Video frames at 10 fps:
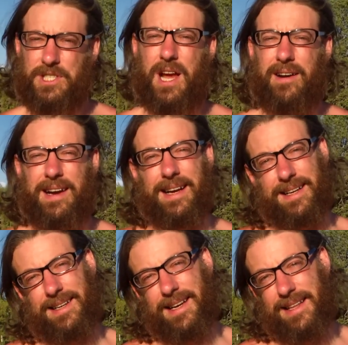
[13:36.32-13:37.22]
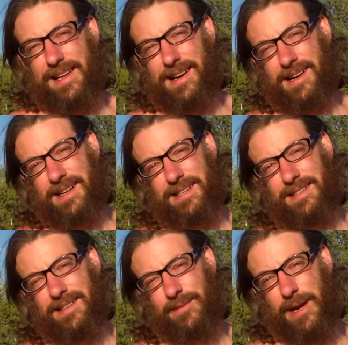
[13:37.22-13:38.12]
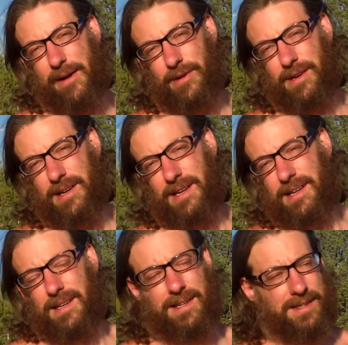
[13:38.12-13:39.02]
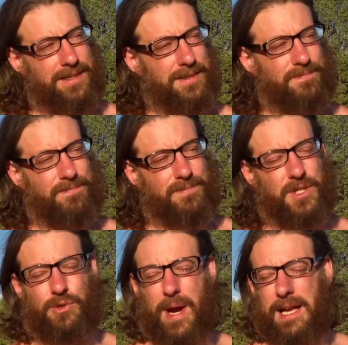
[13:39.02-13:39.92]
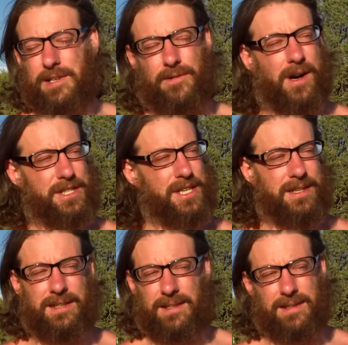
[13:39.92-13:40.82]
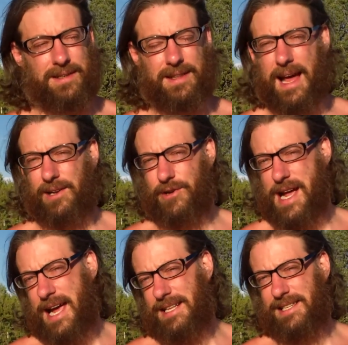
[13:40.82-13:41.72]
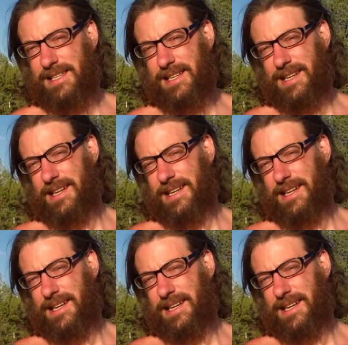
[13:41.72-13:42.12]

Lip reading: sharing in their whatever strange function that creates.